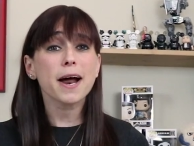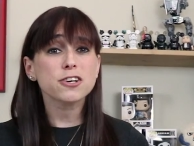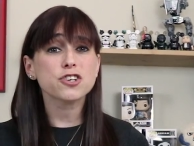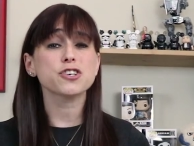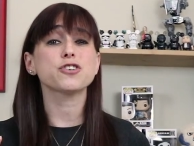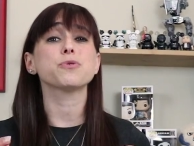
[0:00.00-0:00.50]

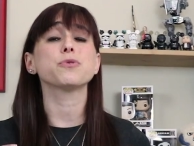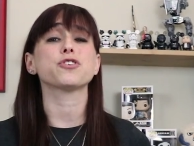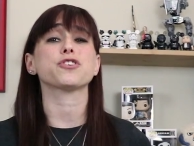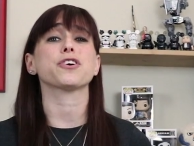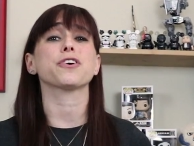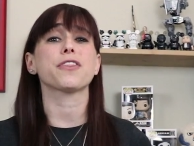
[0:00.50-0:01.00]
manages to
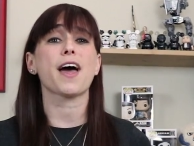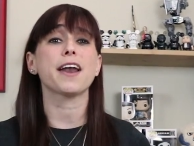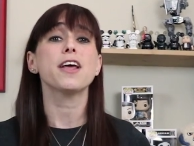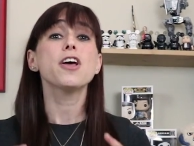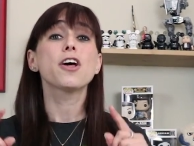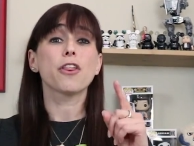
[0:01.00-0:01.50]
ensure
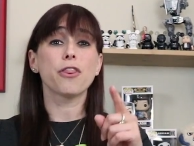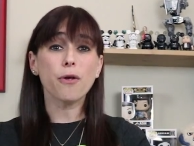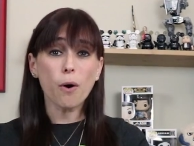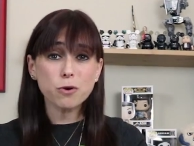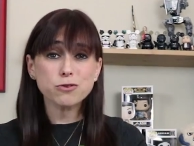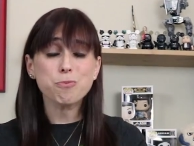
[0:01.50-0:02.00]
that
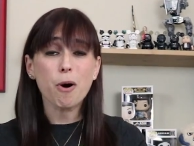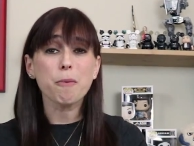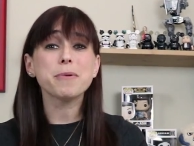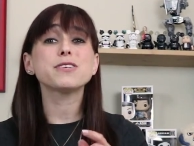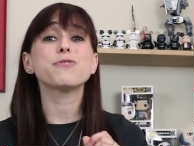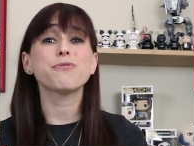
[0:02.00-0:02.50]
those
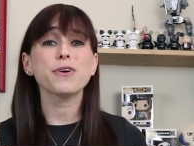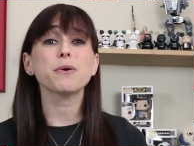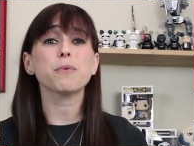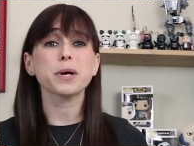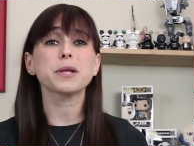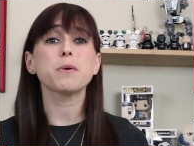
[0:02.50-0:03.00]
moments
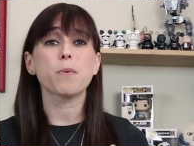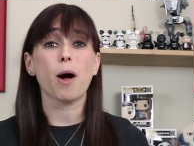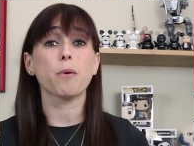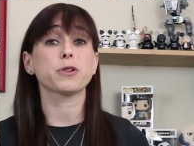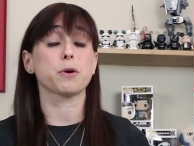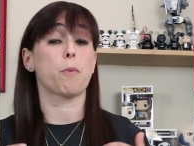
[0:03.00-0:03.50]
fit really
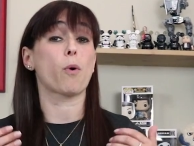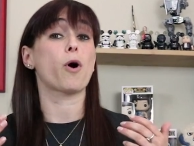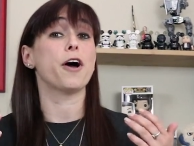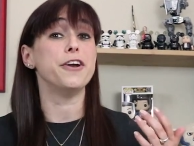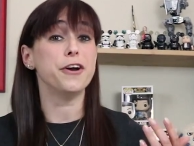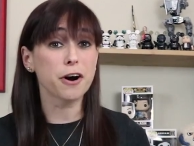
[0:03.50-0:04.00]
well with the more
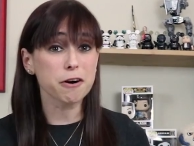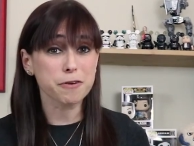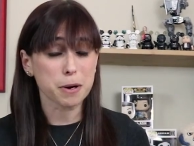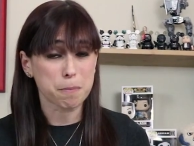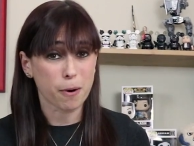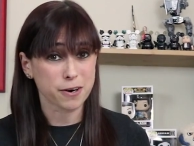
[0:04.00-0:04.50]

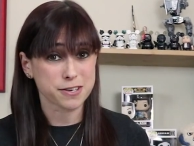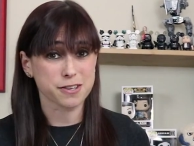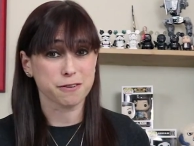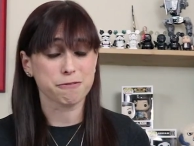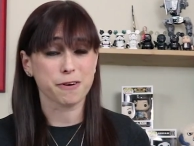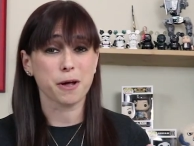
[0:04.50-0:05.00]
unnerving parts of
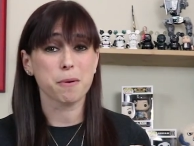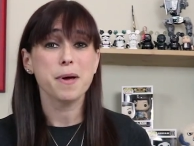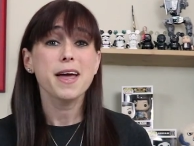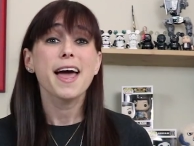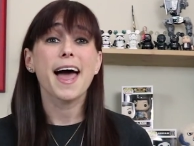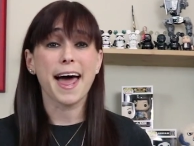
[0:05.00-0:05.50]
the film.
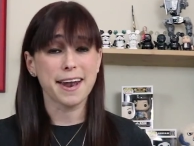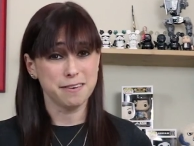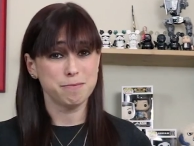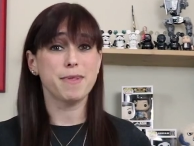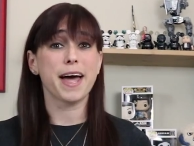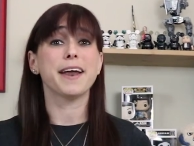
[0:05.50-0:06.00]

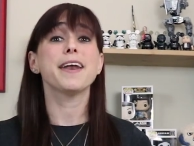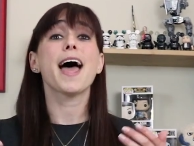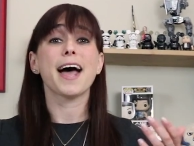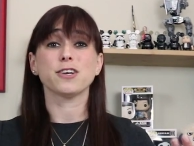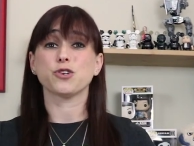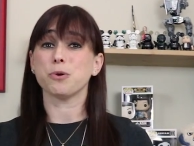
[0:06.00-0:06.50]
And then,
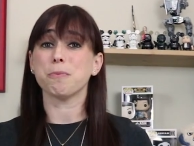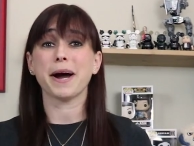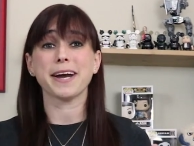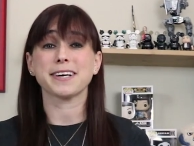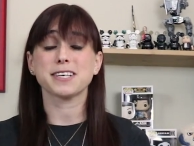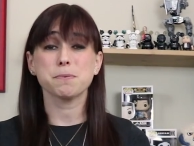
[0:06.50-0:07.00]
as you
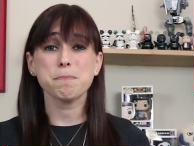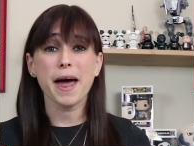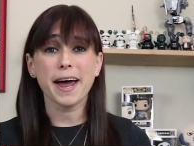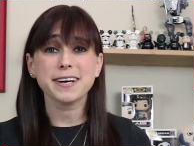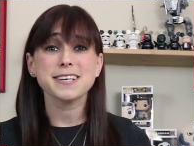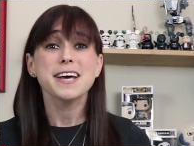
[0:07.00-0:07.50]
might
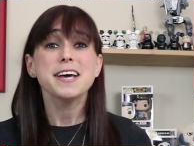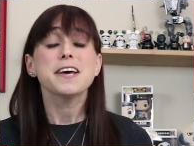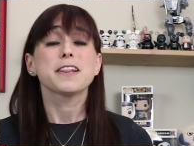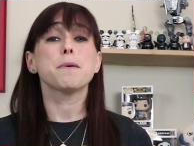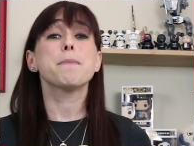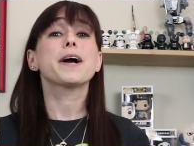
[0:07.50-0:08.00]
expect,
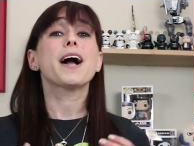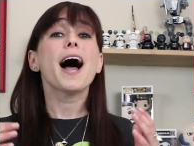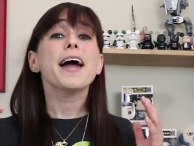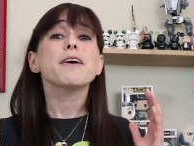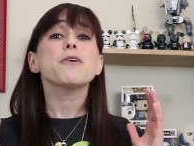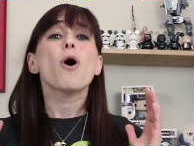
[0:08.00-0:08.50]
The
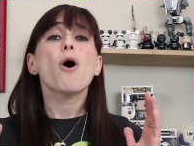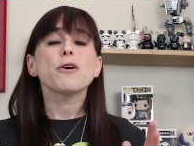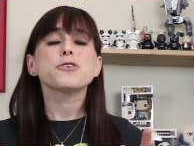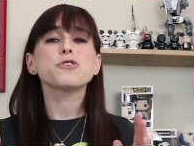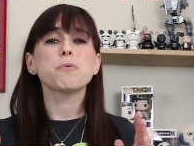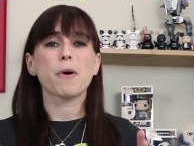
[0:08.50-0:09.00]
Beguiled
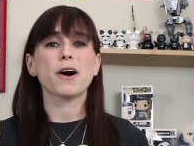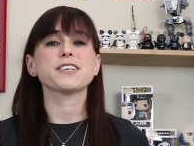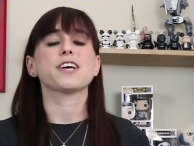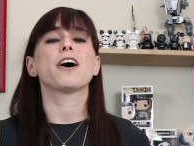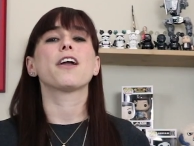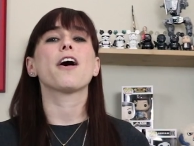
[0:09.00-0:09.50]
also
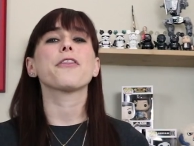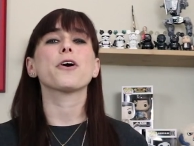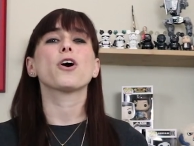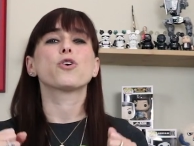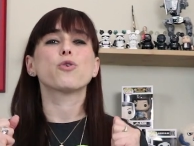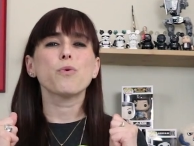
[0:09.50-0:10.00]
marks
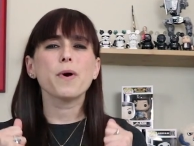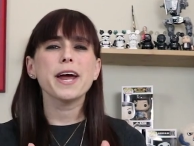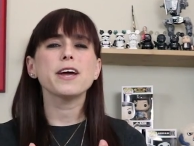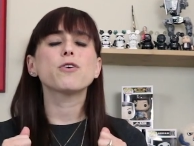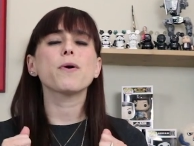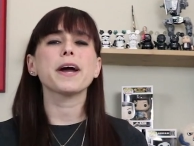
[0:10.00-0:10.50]
another
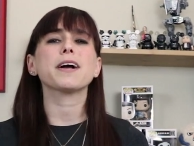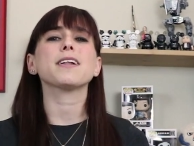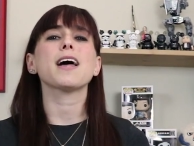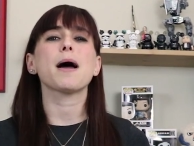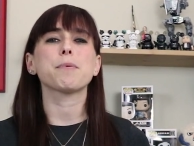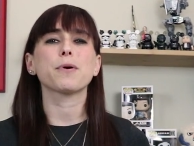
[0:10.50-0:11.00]
great
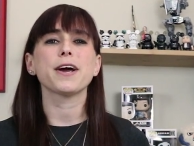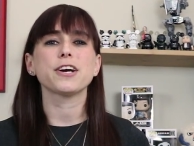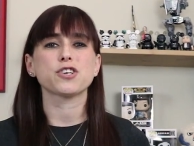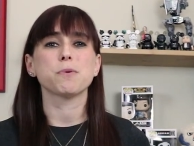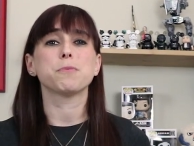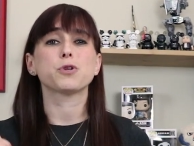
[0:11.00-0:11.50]

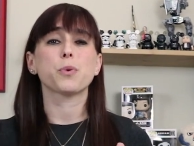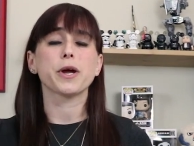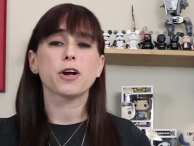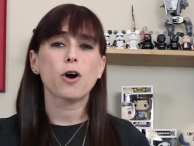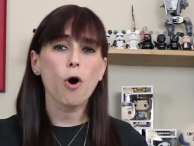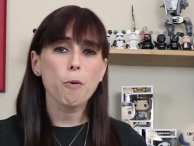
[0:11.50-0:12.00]
collaboration
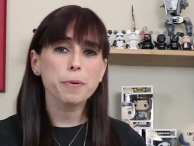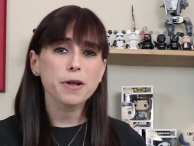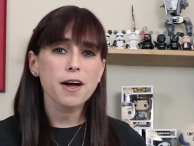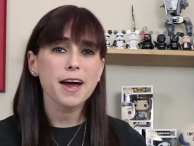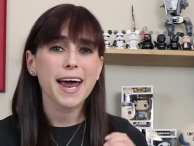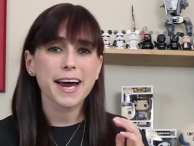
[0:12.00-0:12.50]
between
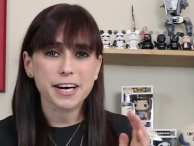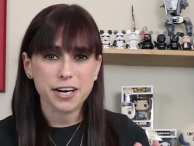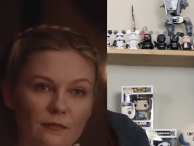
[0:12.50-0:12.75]
Coppola and